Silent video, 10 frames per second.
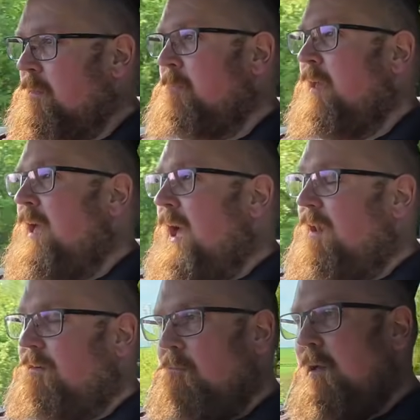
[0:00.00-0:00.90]
And
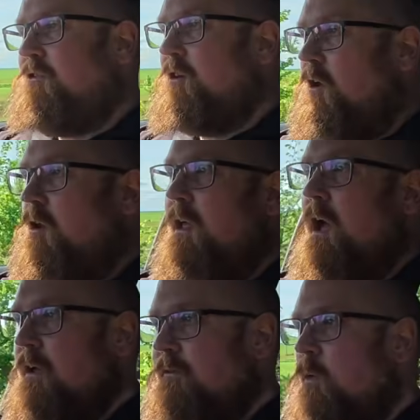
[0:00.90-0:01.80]
as I mentioned
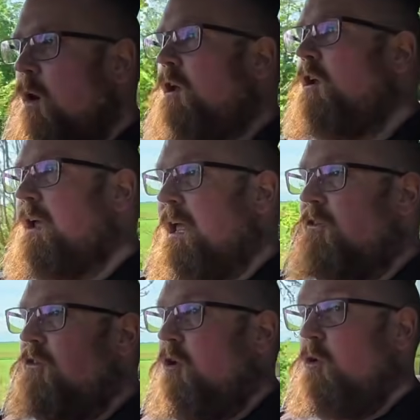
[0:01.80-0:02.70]
earlier, if you are
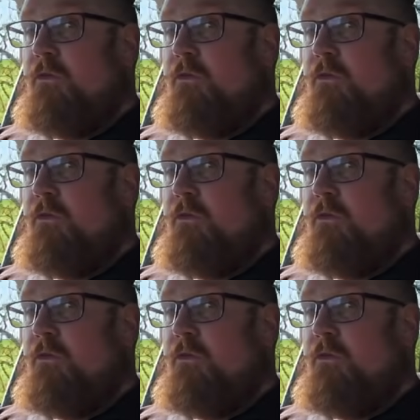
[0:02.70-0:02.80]
looking to